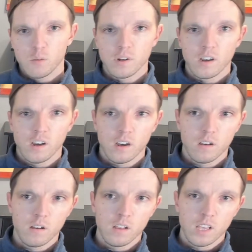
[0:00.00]
But
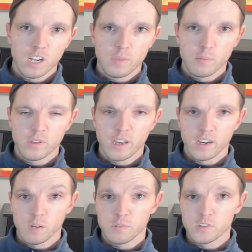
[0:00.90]
a lot of people
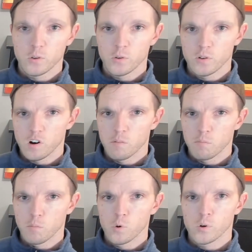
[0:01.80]
that come to solar
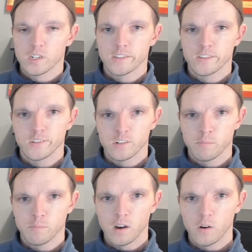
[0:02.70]
are more
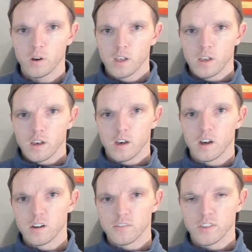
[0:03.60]
concerned about
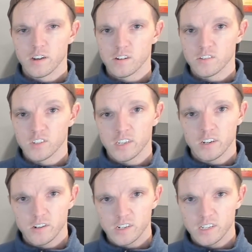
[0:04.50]
uh, their
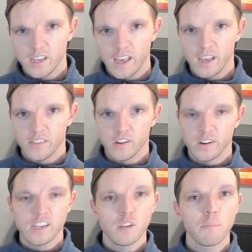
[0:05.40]
security and
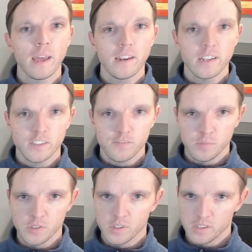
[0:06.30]
their independence
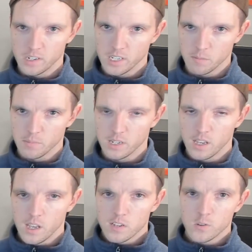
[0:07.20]
from the utility company.
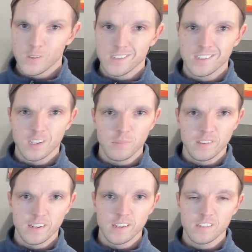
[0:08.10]
So this is
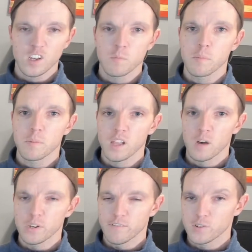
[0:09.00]
something that does come up a
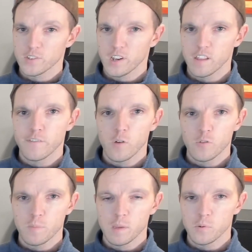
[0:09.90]
lot when you first get on the
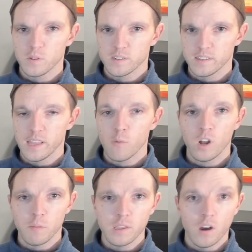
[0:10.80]
phone with people is they
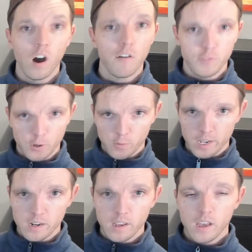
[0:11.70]
want to be off the grid.